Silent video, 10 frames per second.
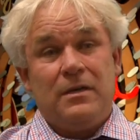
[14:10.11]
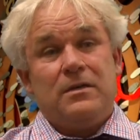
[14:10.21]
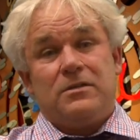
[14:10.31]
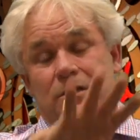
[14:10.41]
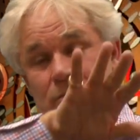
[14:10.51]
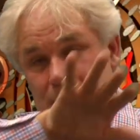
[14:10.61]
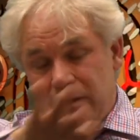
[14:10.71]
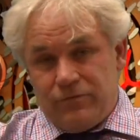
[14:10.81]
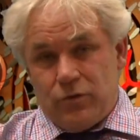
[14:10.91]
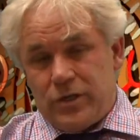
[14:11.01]
So
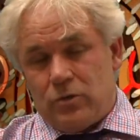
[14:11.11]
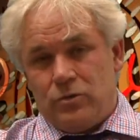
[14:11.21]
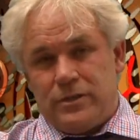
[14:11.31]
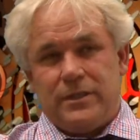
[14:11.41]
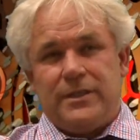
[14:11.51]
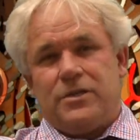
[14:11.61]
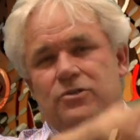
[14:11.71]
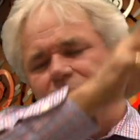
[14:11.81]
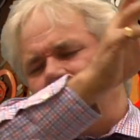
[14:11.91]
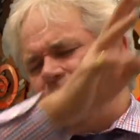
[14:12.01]
Freud called it a death
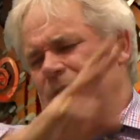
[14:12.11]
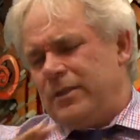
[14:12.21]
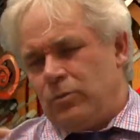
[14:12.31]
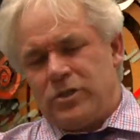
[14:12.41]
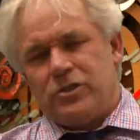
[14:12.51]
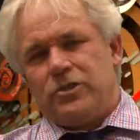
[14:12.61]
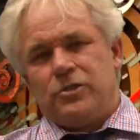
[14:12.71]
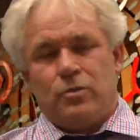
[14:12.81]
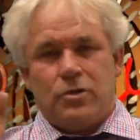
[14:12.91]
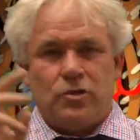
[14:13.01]
drive, a thing that wants to
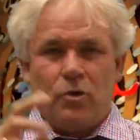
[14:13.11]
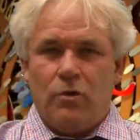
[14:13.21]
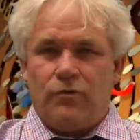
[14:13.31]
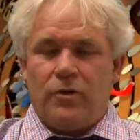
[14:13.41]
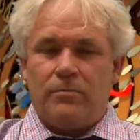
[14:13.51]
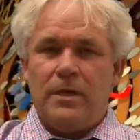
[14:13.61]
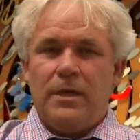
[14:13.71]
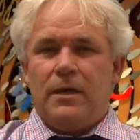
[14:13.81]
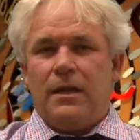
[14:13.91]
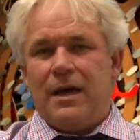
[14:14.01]
just withdraw from
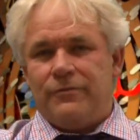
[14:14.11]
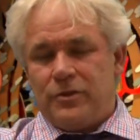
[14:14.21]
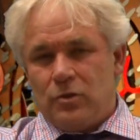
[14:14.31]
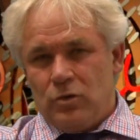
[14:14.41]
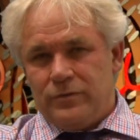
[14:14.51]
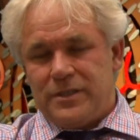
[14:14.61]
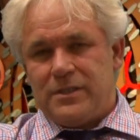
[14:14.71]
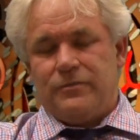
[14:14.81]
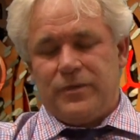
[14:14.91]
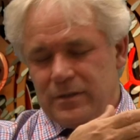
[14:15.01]
life and all of its
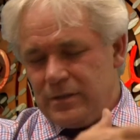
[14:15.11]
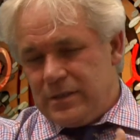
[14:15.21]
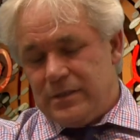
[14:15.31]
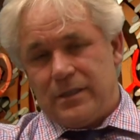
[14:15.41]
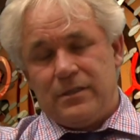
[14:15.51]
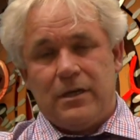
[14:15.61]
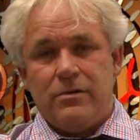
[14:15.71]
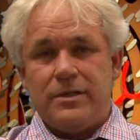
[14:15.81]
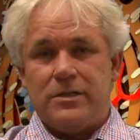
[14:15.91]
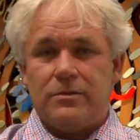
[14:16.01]
difficulties and go
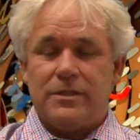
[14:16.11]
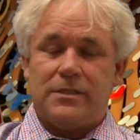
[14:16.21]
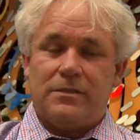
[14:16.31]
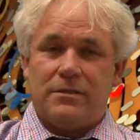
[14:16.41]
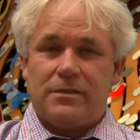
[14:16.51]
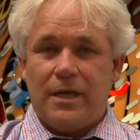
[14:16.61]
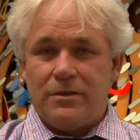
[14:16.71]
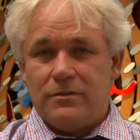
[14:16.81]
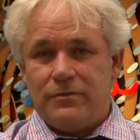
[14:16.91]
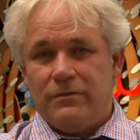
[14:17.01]
into a
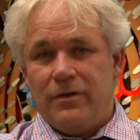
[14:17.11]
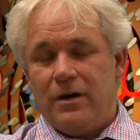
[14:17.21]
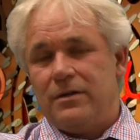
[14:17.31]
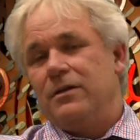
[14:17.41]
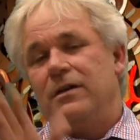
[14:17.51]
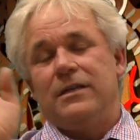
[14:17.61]
state of nirvana,